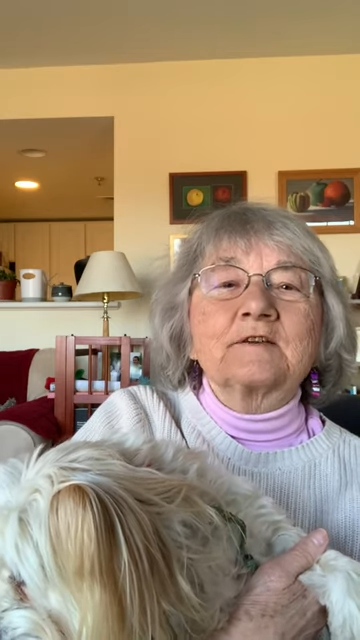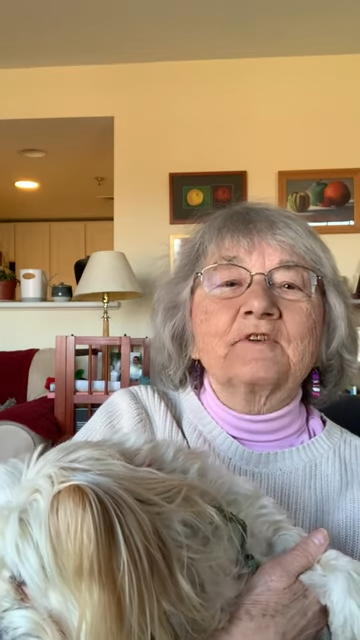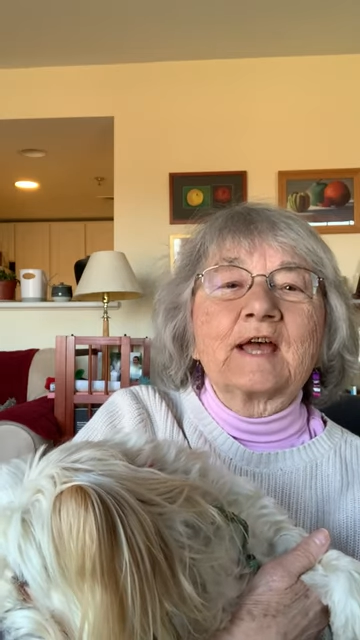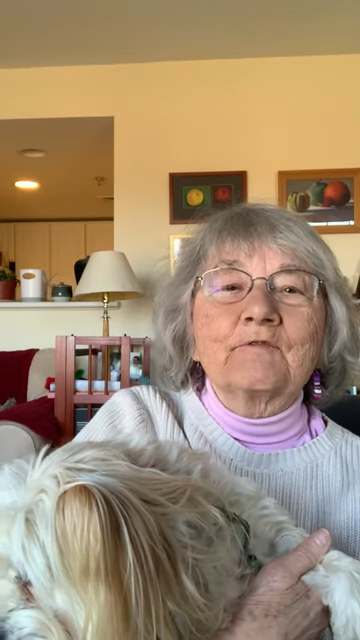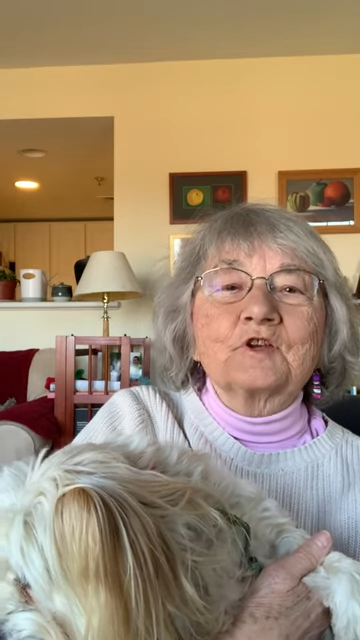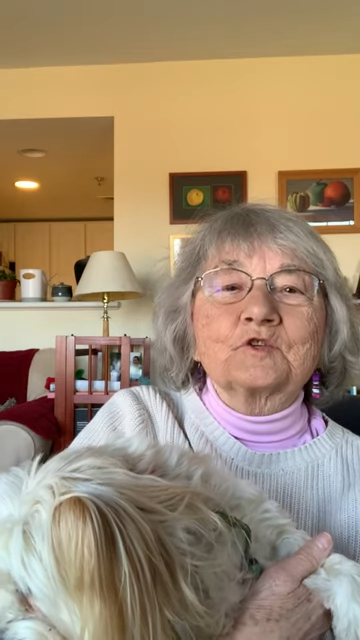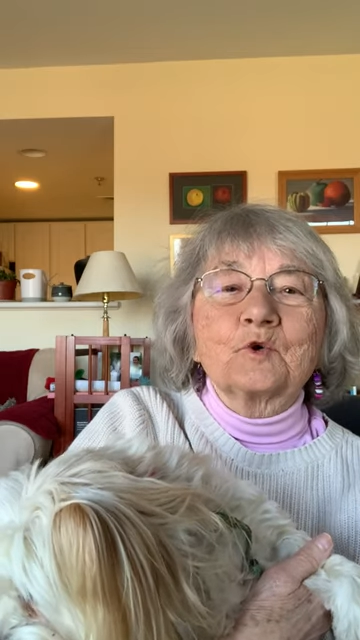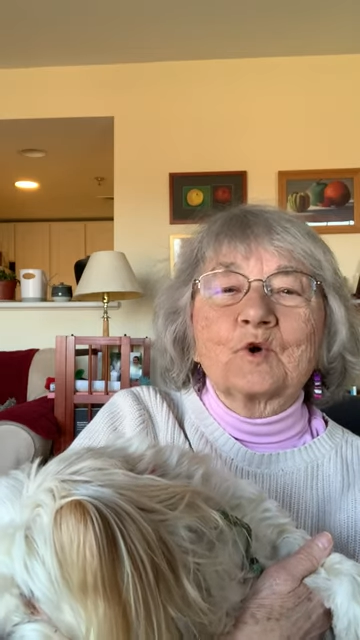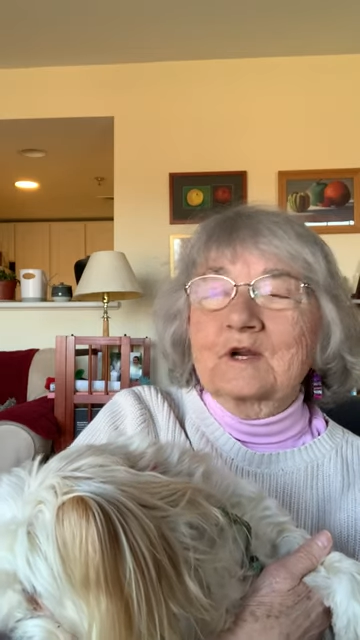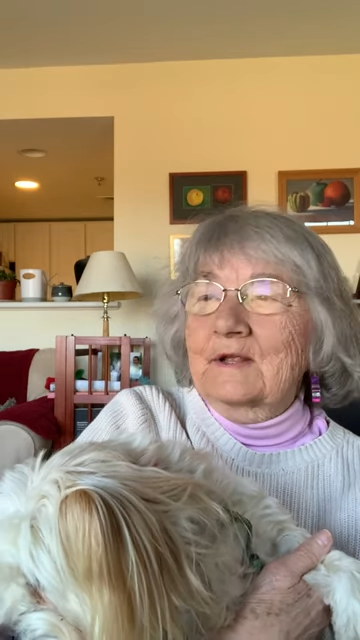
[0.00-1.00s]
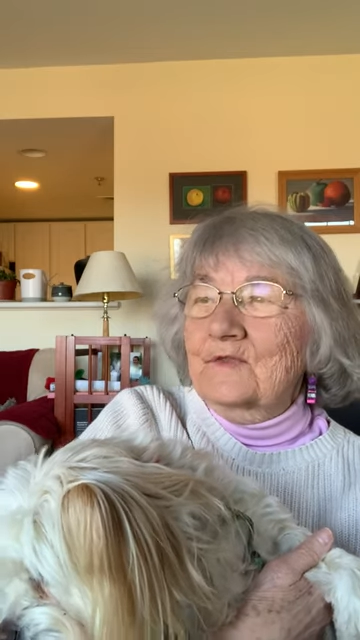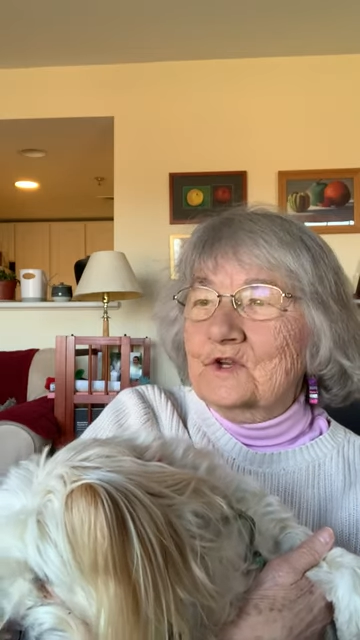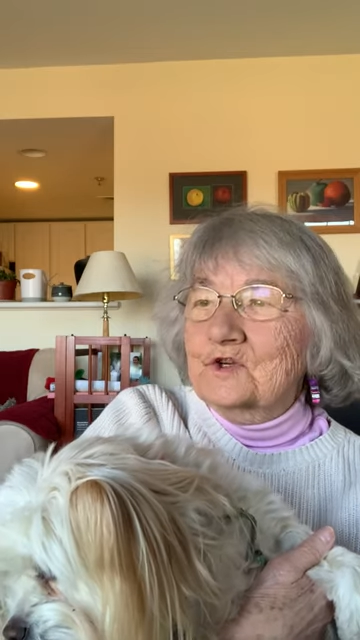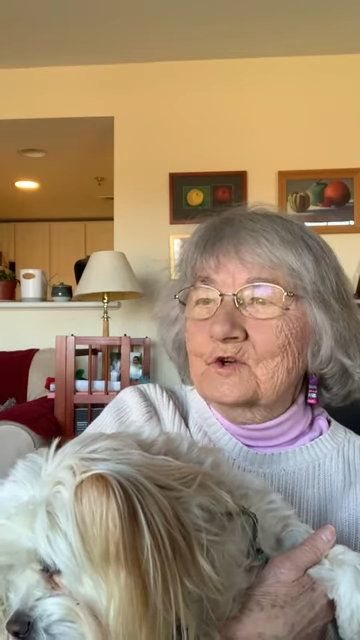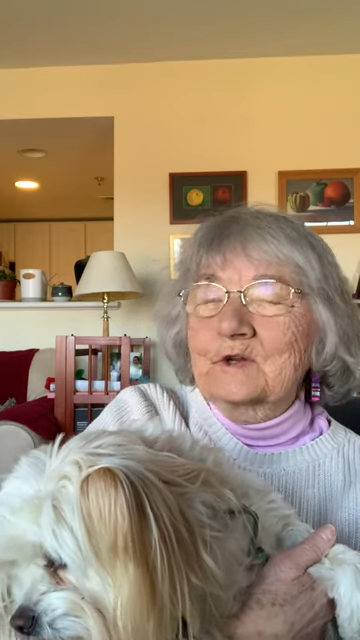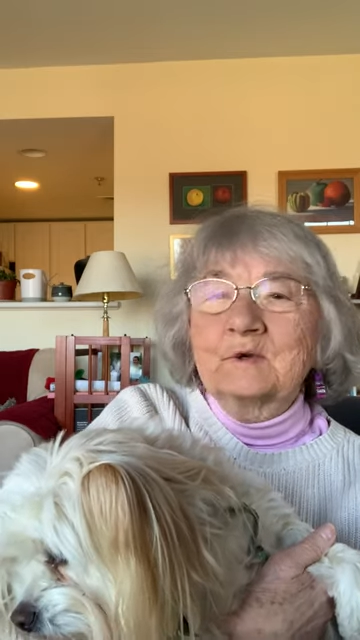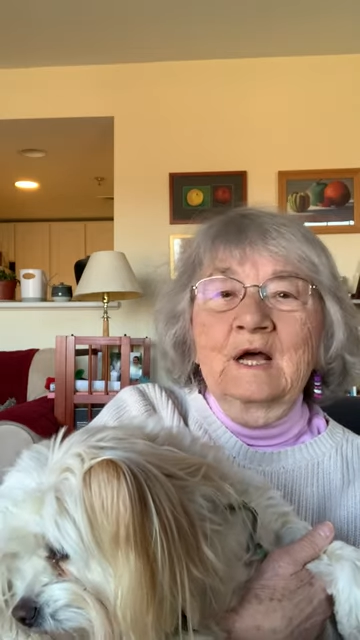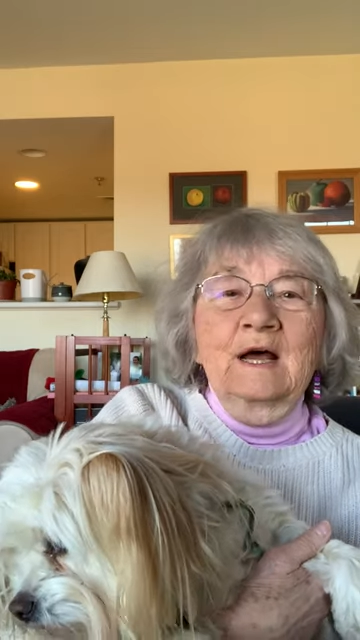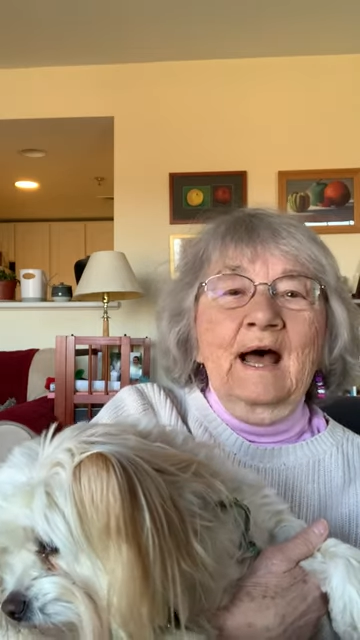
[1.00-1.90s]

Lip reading: of every sort, and the children